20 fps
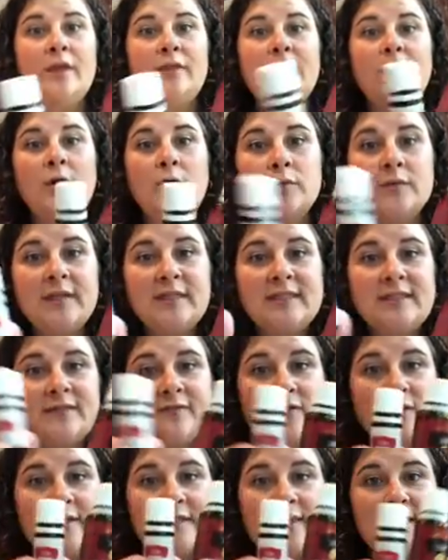The only
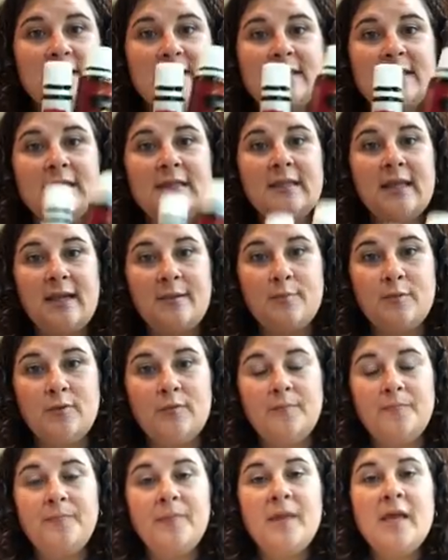difference is the
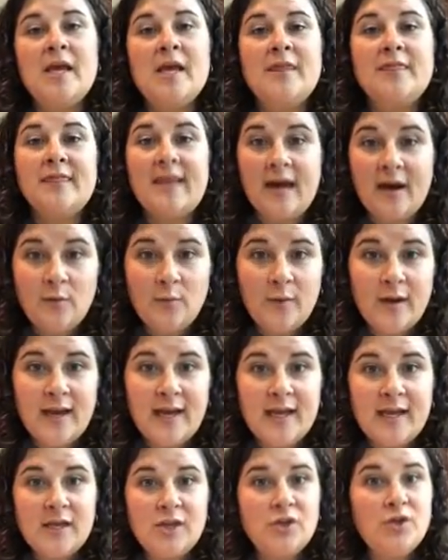label. That
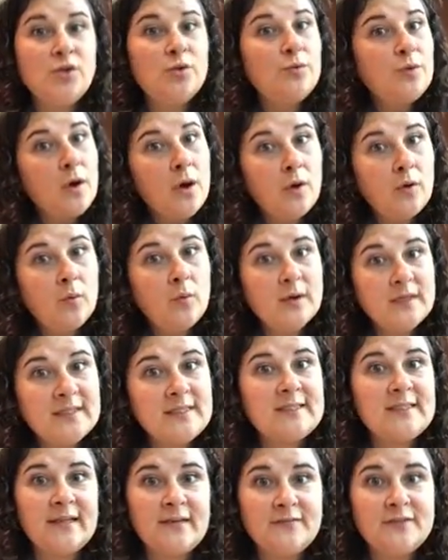way you know
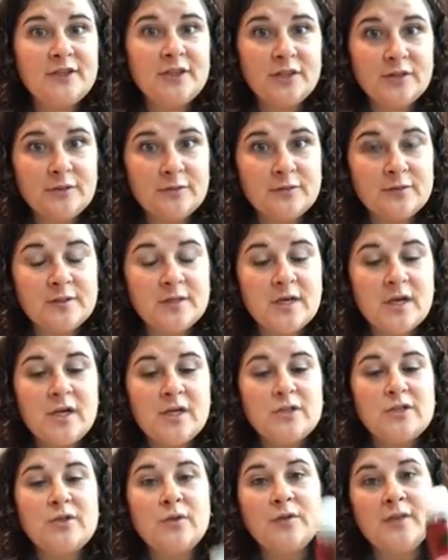what's safe to use.
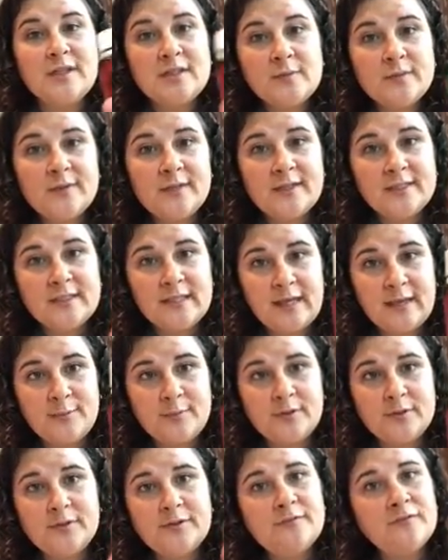So this one is
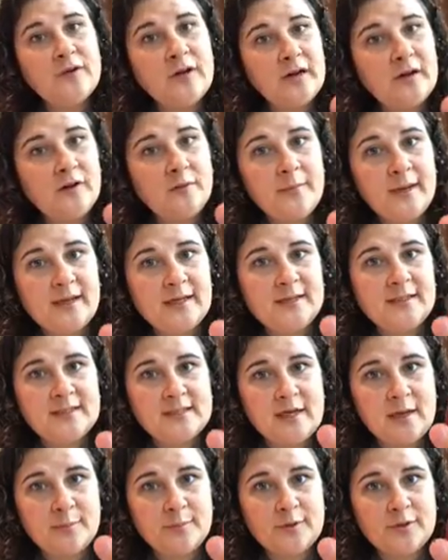labeled for aromatic
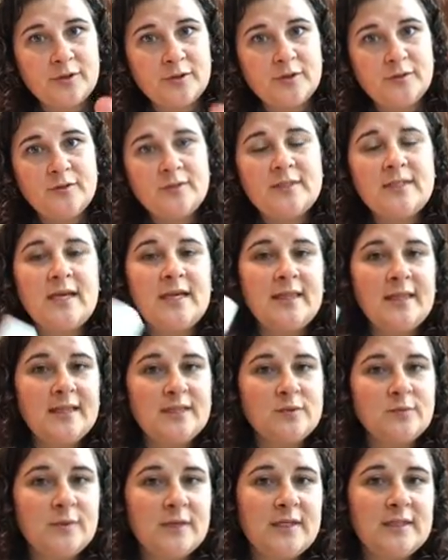and topical use, and
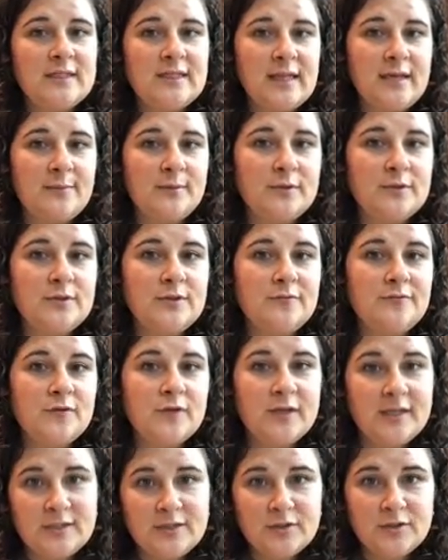this one is labeled
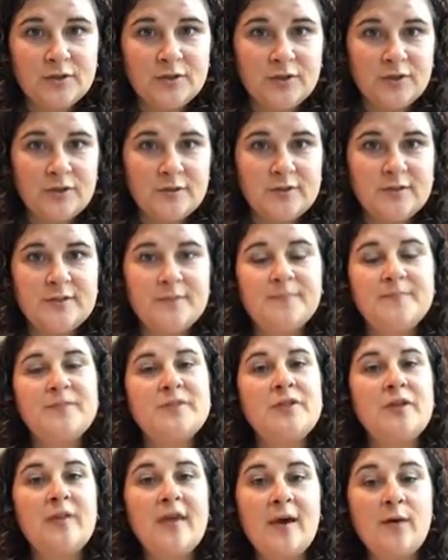for internal use.
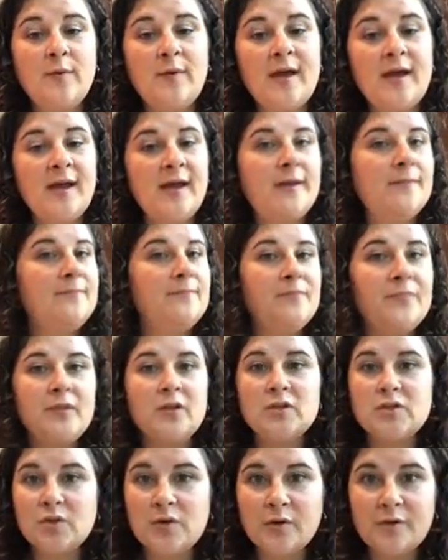So that way
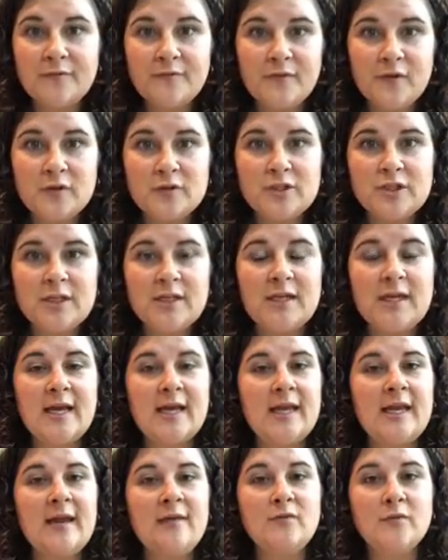there's no confusion
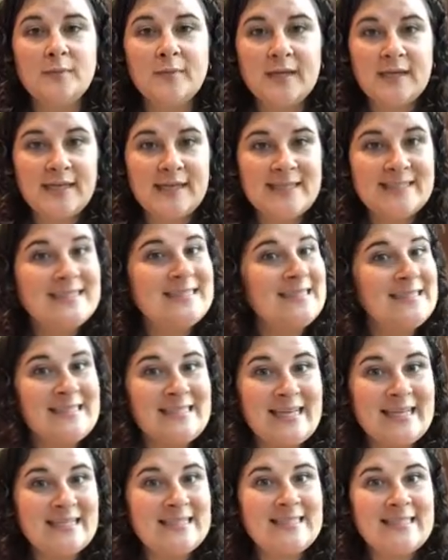and everybody
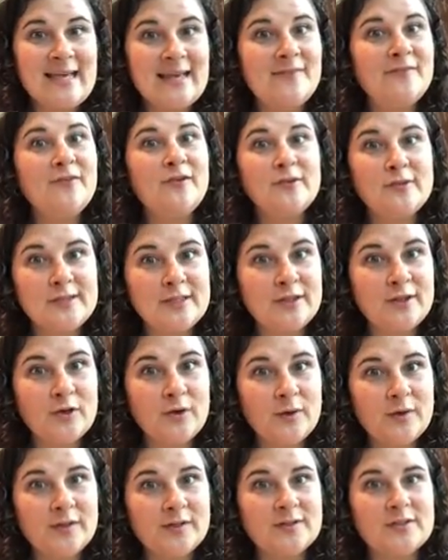stays safe using
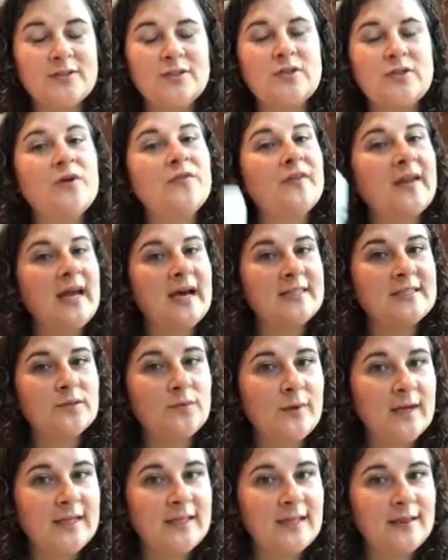their oils. So if it has a
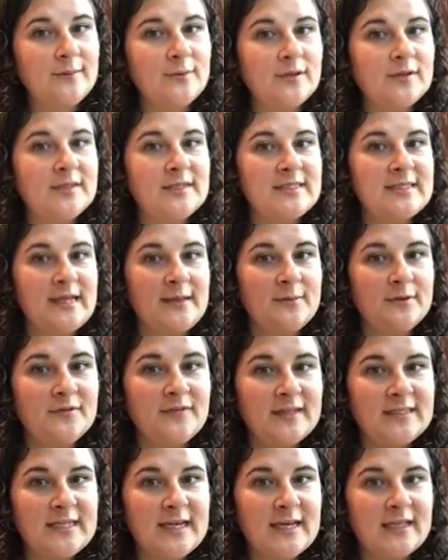white label that's labeled
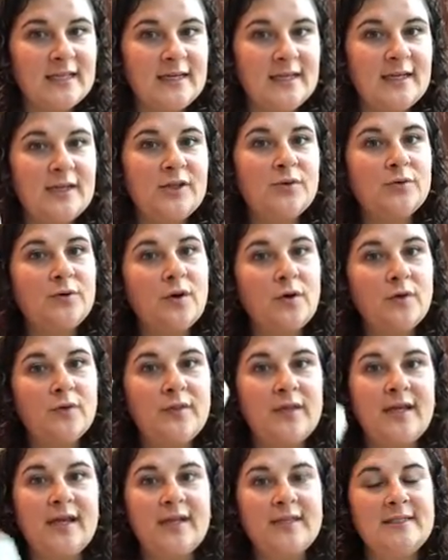Vitality, you know
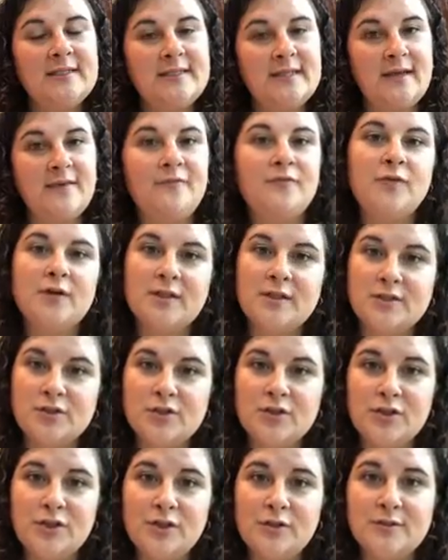that it's safe for
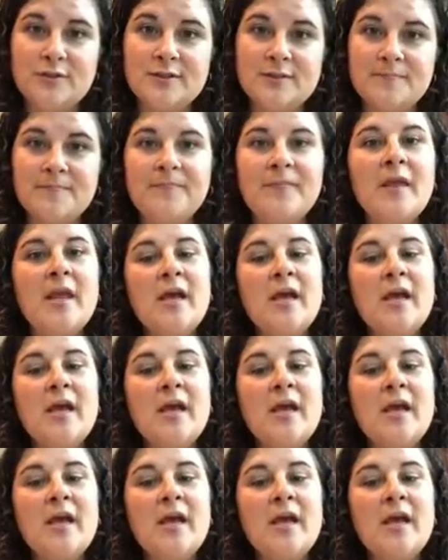internal use.